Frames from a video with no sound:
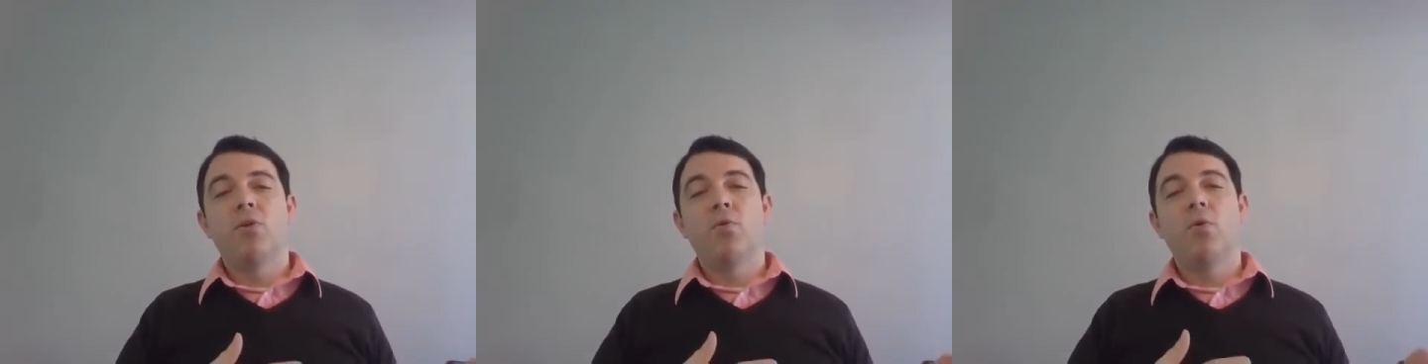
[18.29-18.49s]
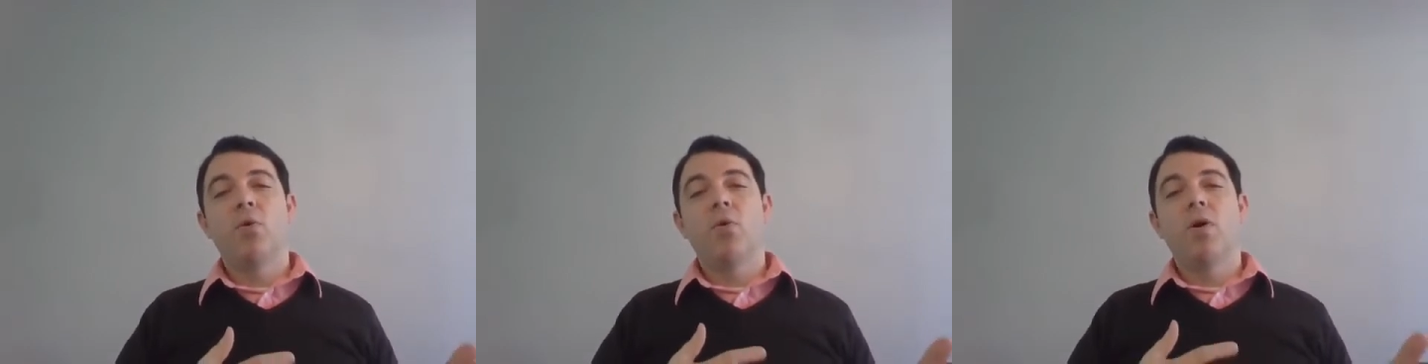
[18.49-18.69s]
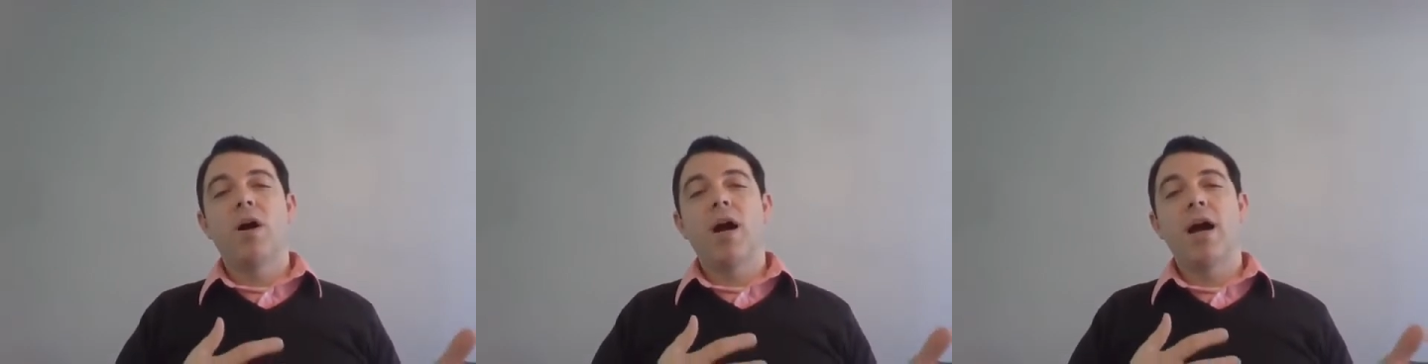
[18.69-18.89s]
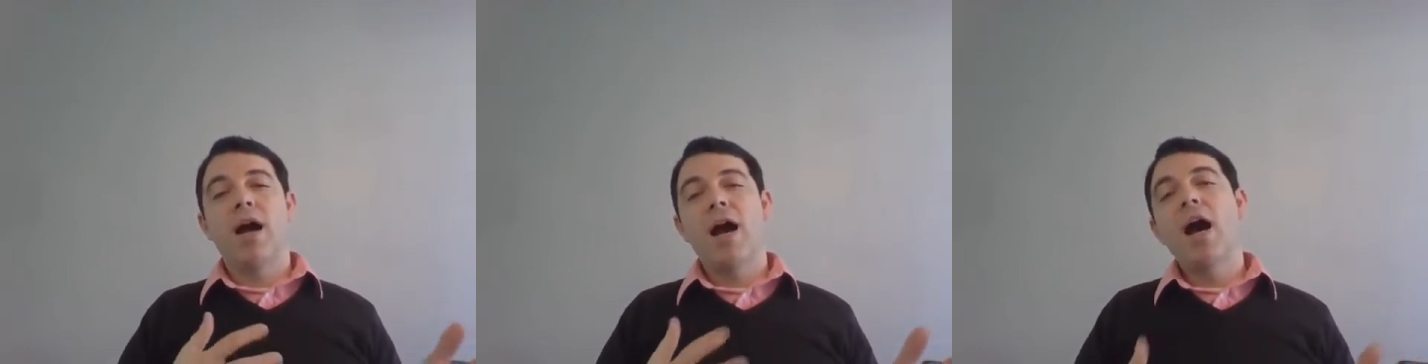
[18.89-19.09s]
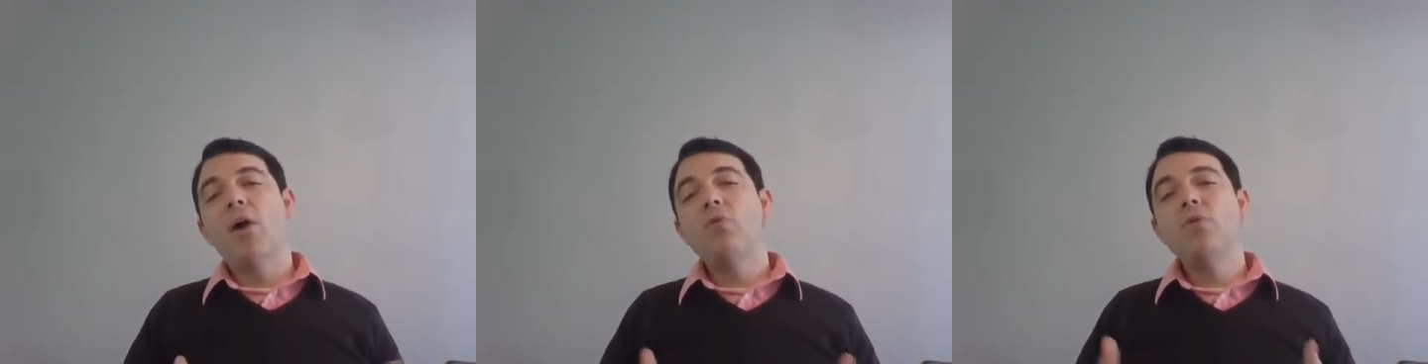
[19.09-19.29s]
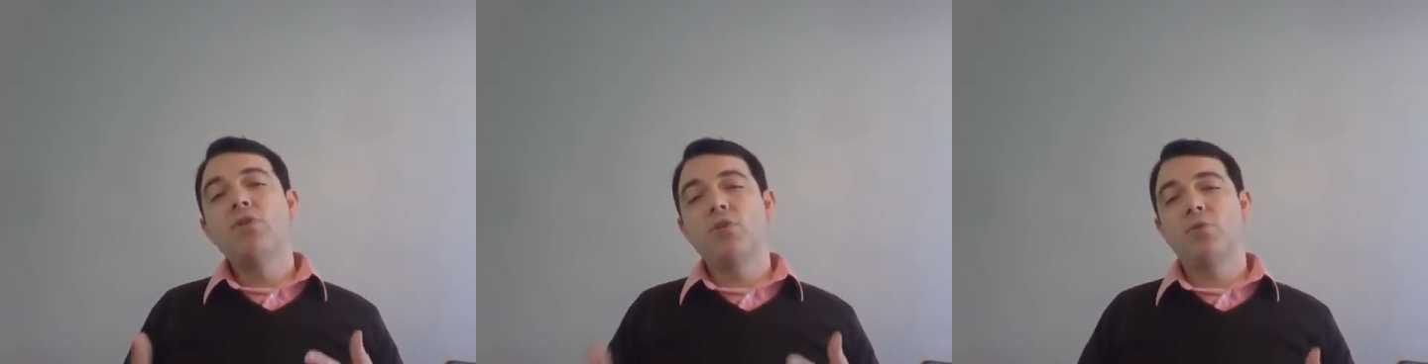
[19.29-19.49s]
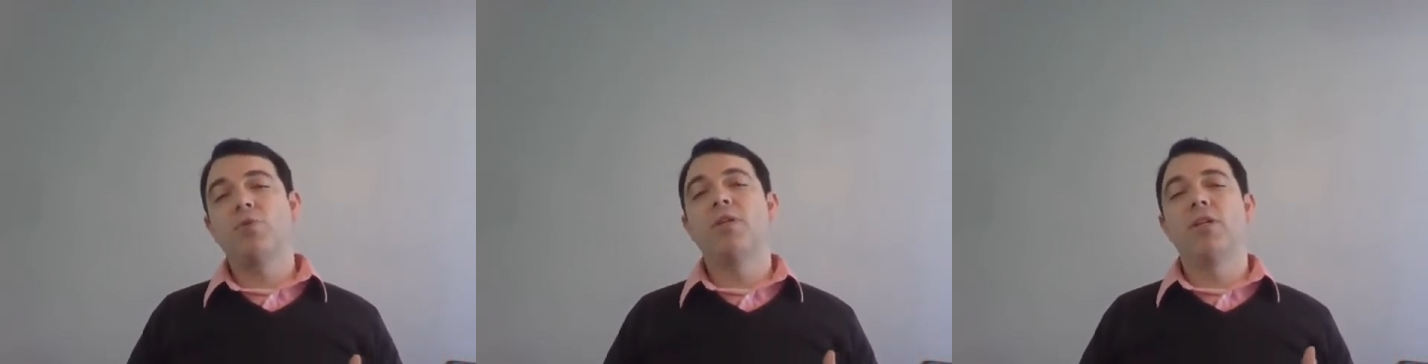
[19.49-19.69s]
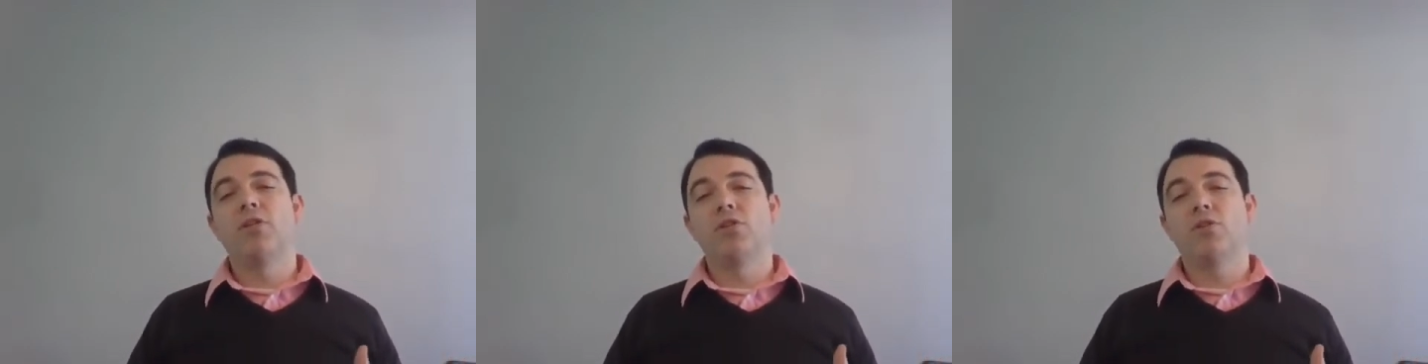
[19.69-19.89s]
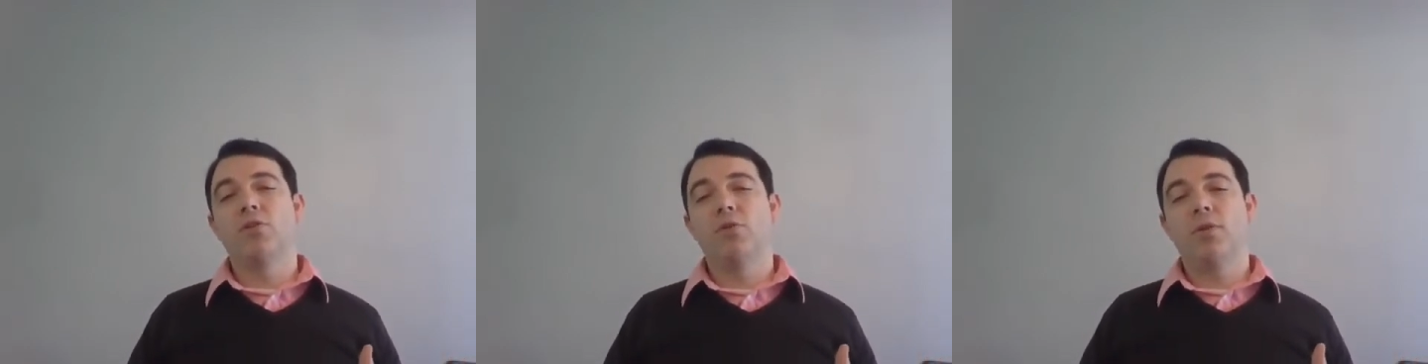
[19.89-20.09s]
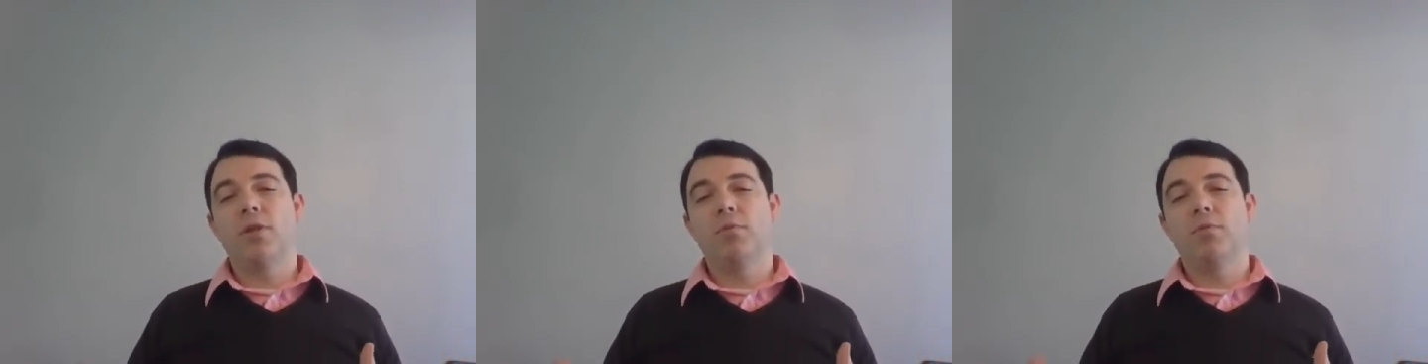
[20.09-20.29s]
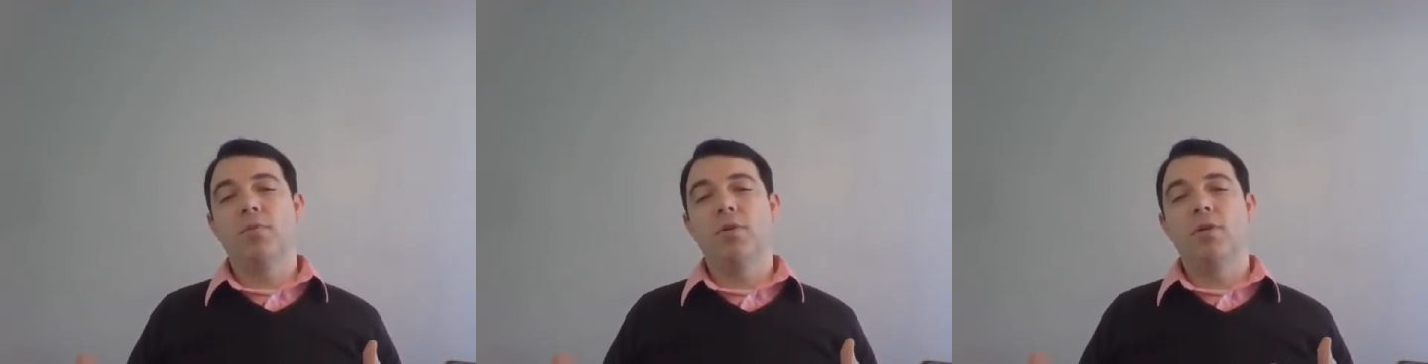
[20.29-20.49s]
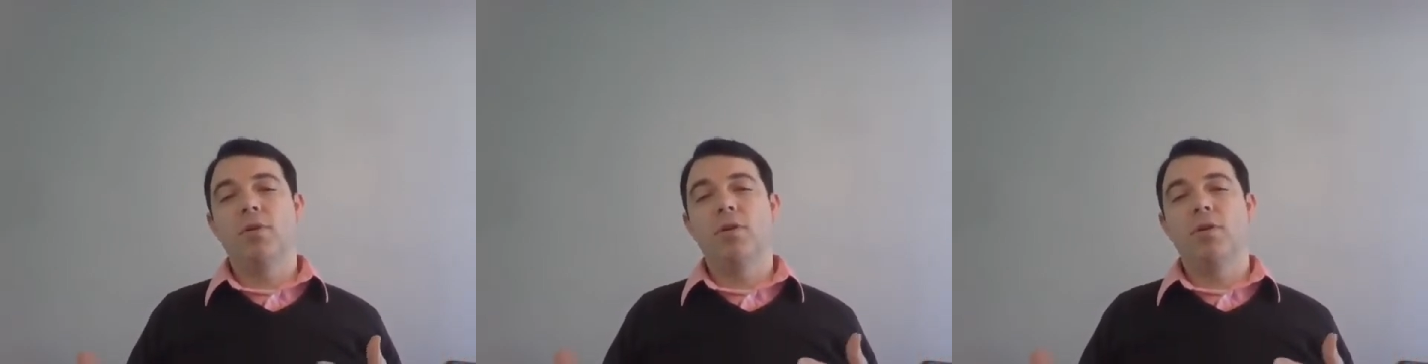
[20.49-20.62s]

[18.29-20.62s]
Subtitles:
well, how do you teach it to them?